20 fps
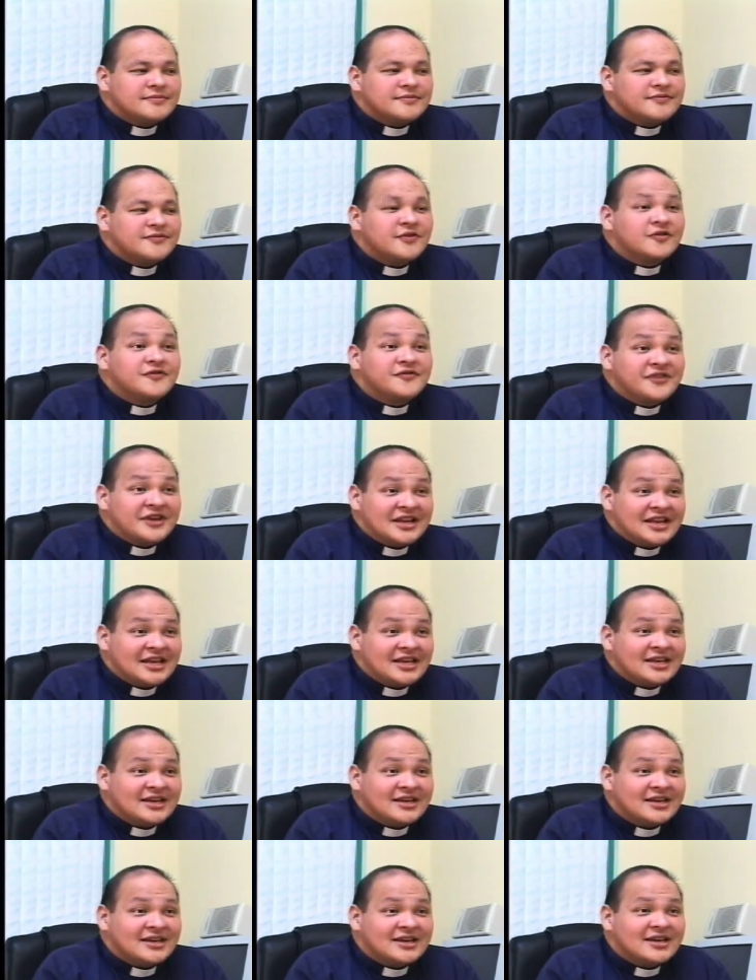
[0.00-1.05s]

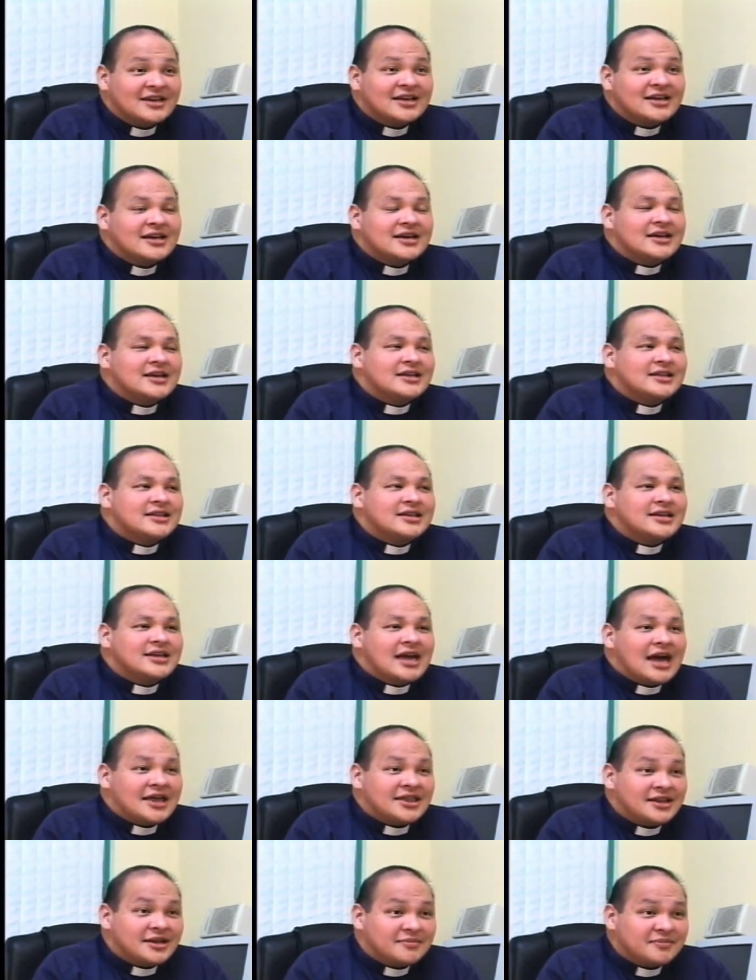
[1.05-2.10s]
fulfilling the
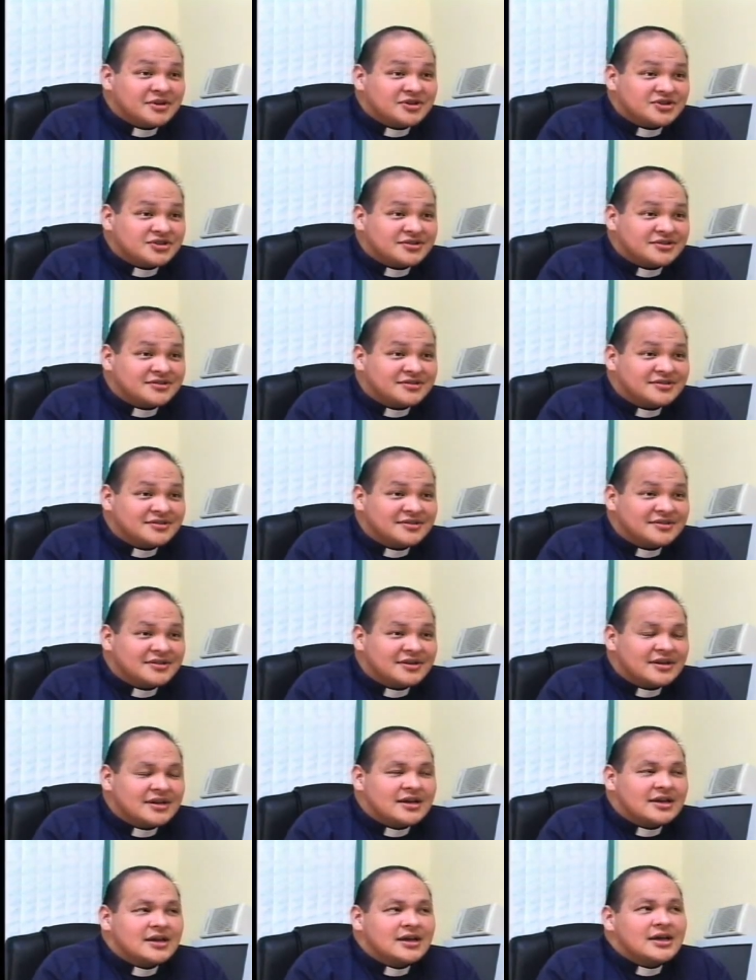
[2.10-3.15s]
Catholic mission.
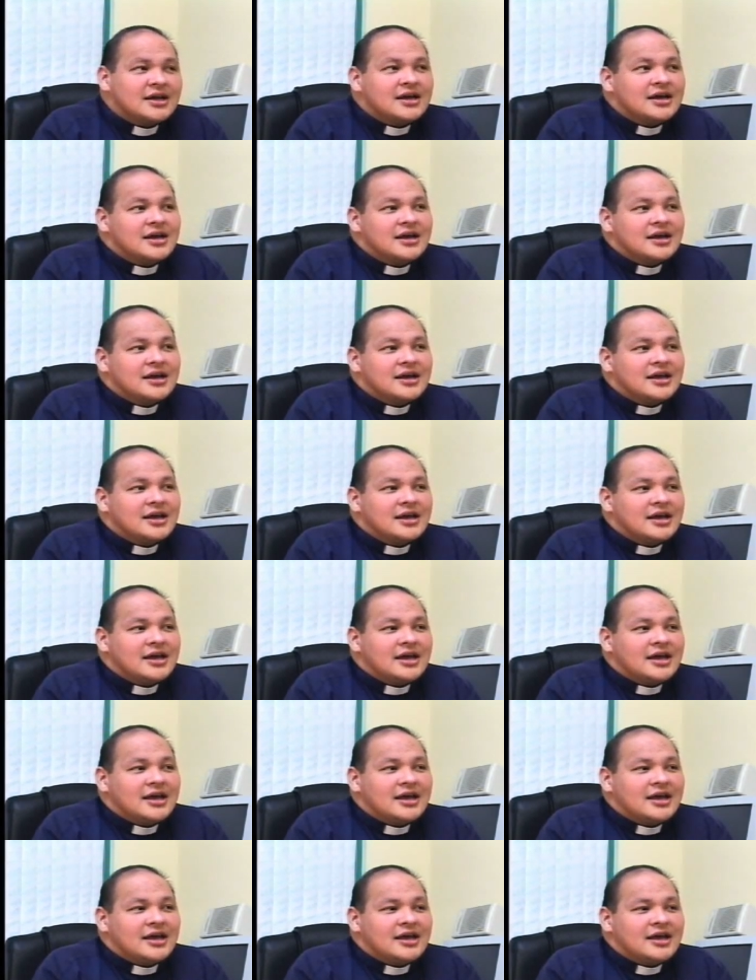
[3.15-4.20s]

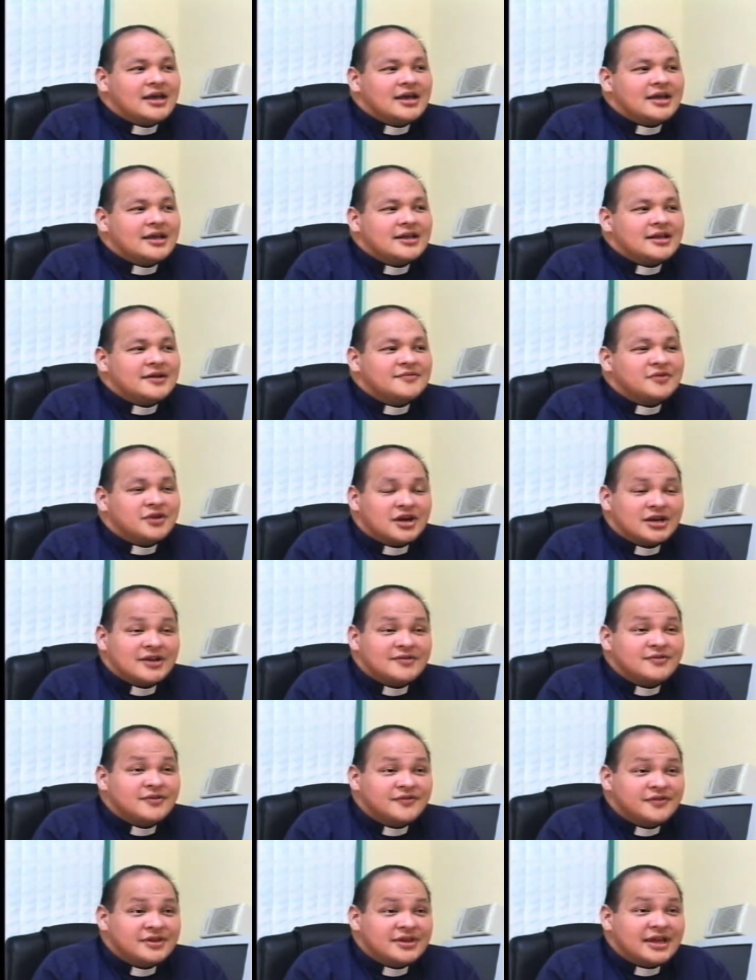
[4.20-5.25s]
And if we're going to
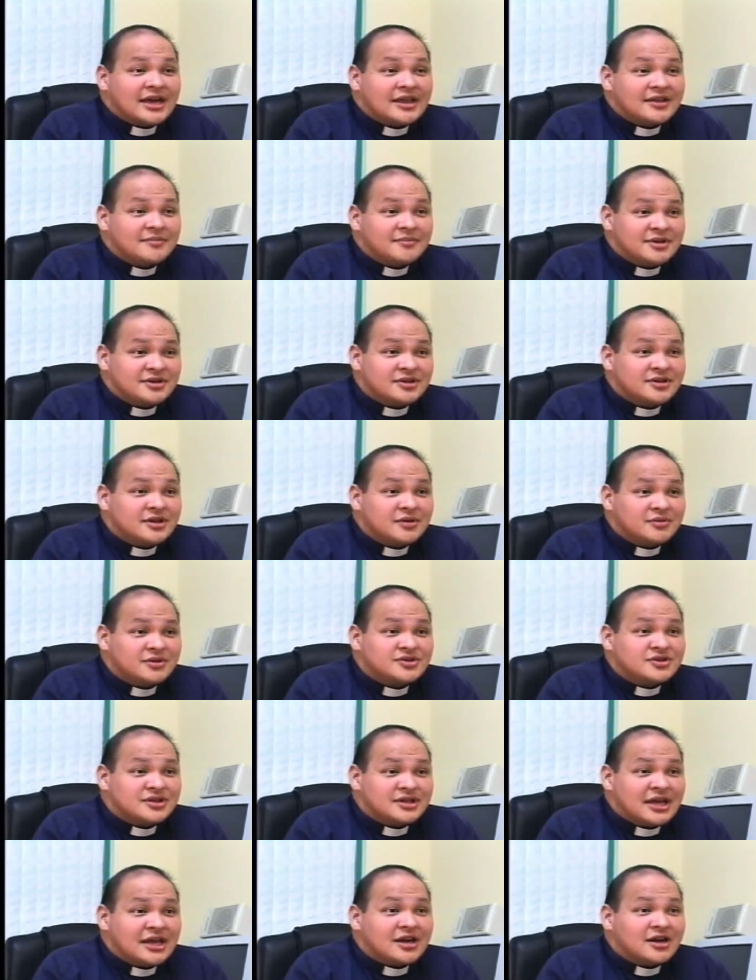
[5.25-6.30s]
fulfill the Catholic mission, then we
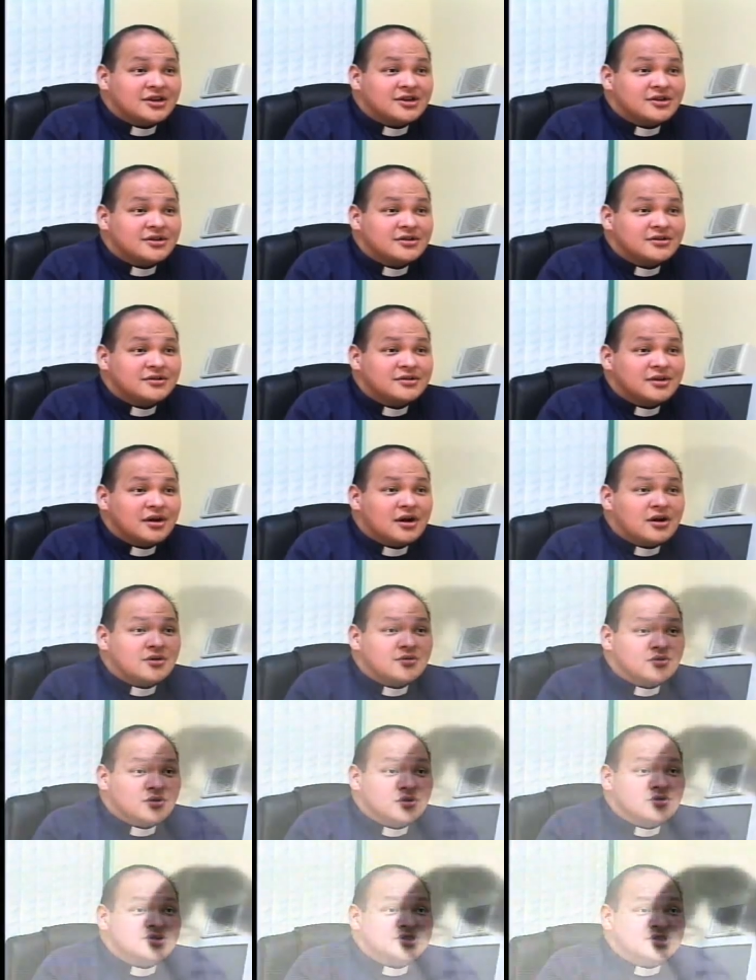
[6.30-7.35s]
should take our, our role